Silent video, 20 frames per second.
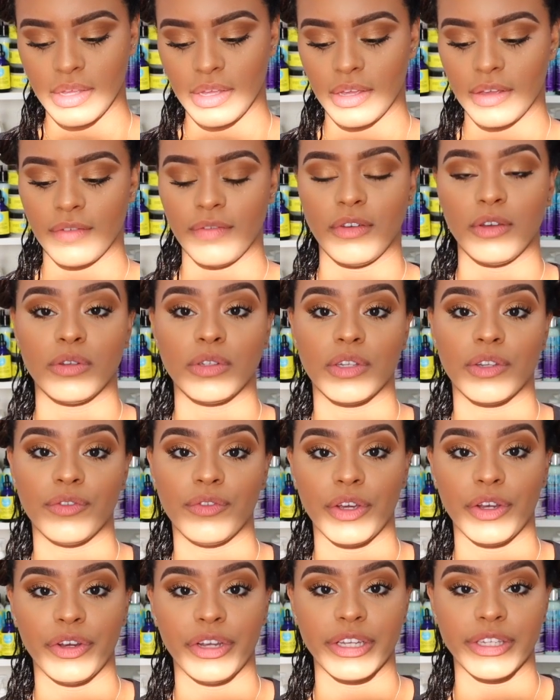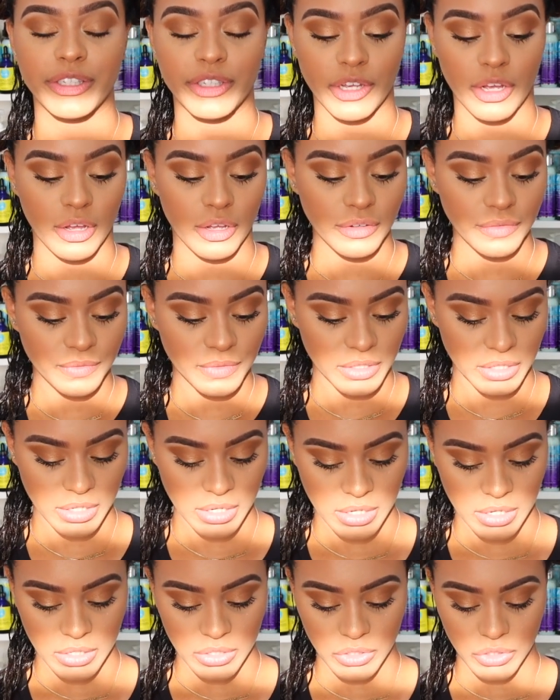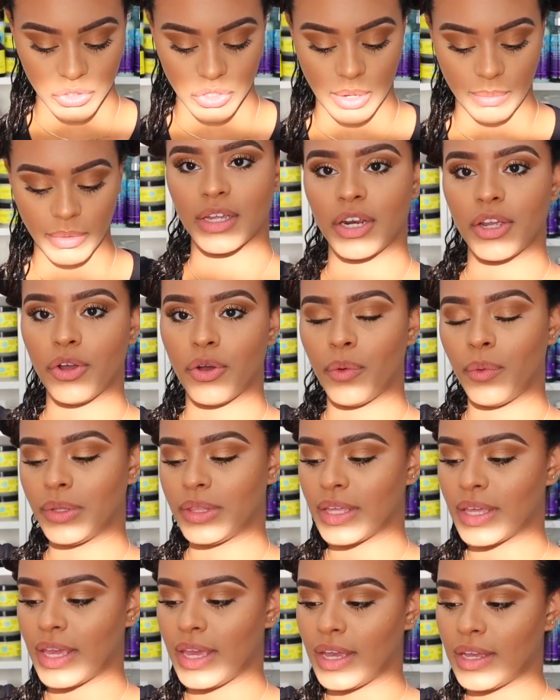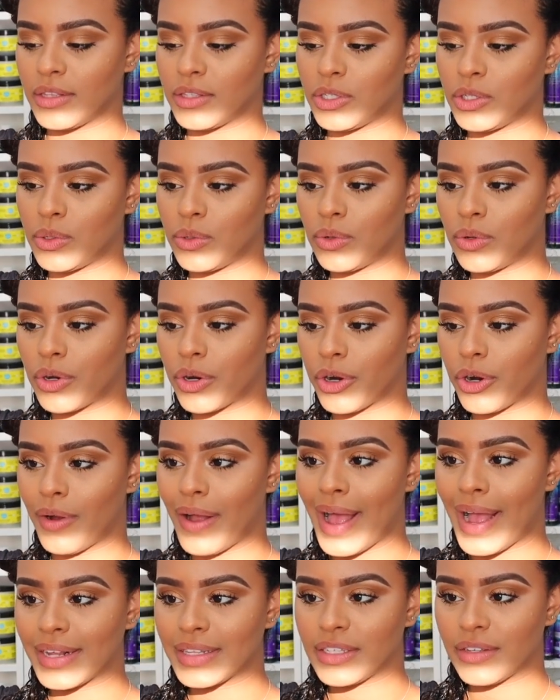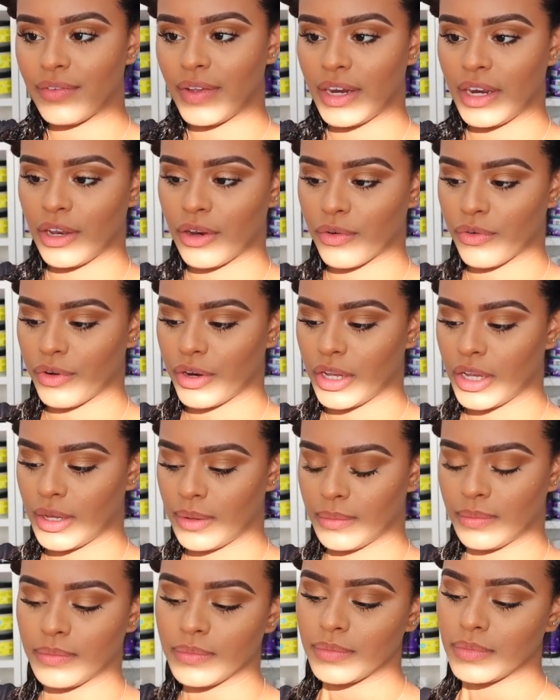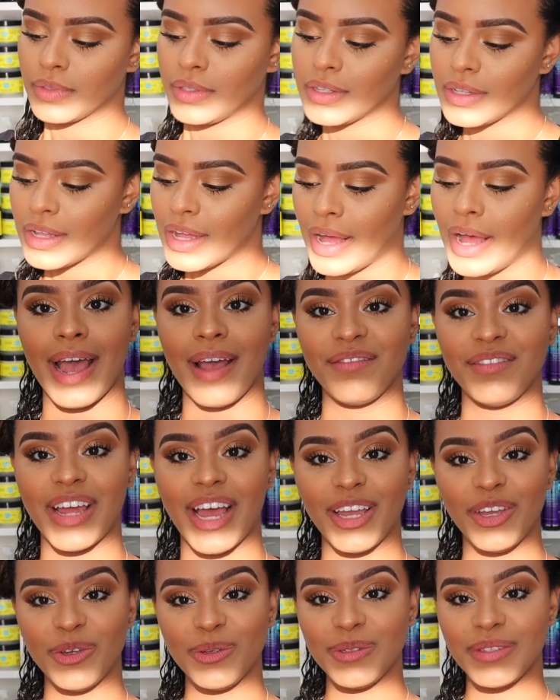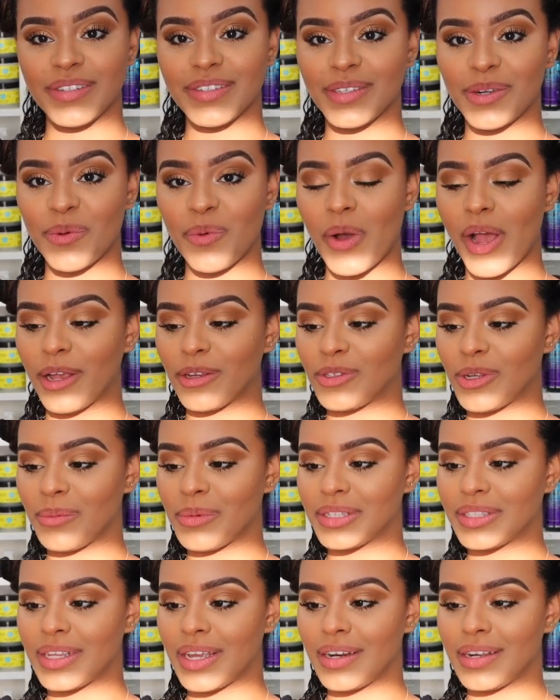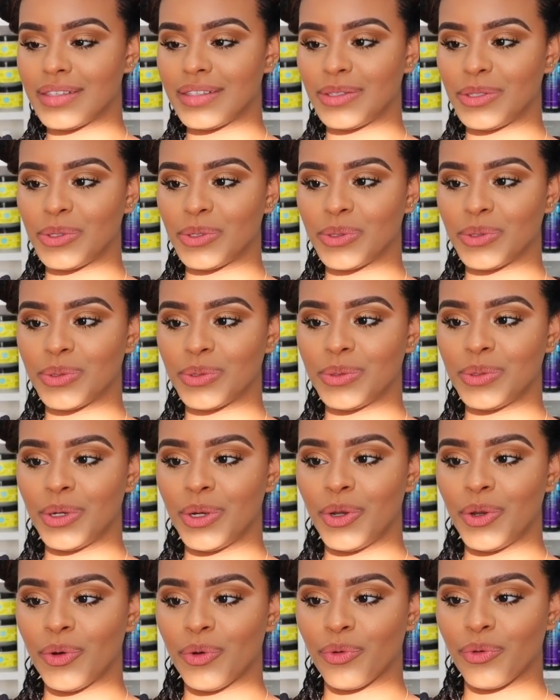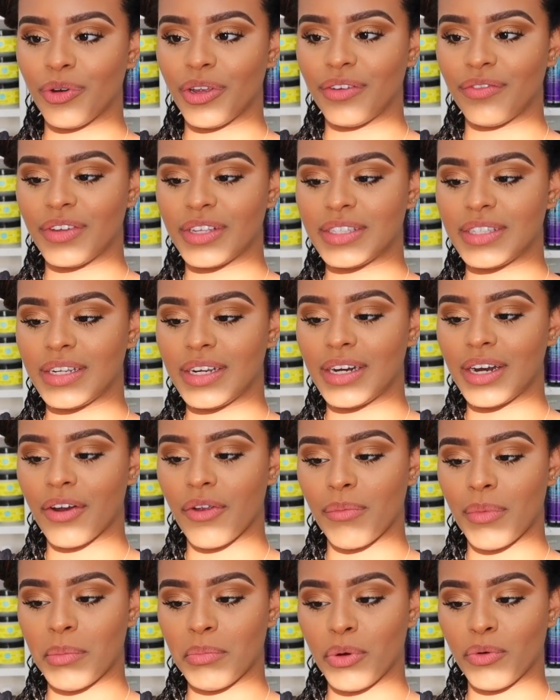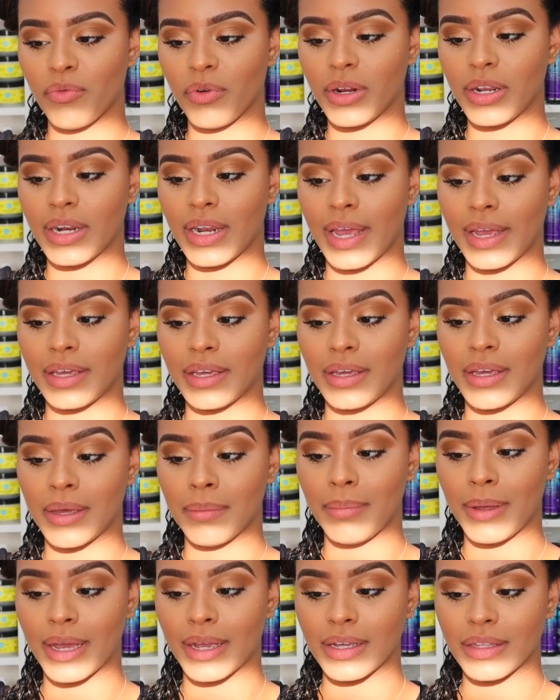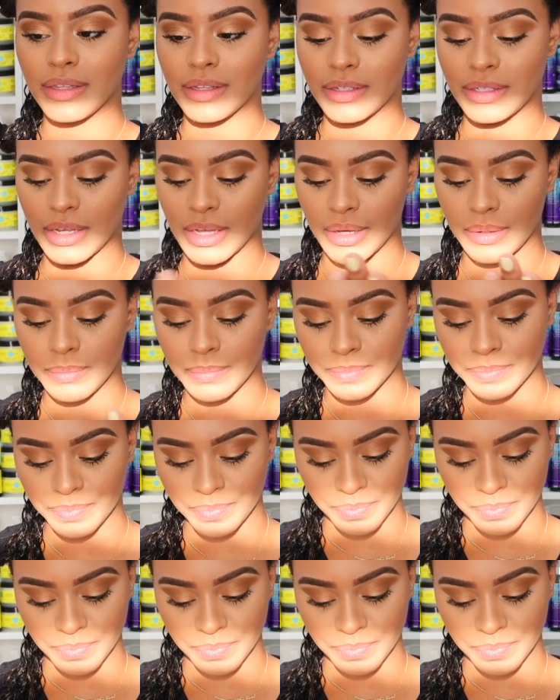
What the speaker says: It feels very soft. So I'm going to go in with the Cantu Curl Activating Cream. I have not used this in a while, so I'm excited to revisit it. I remember really liking it back in the day.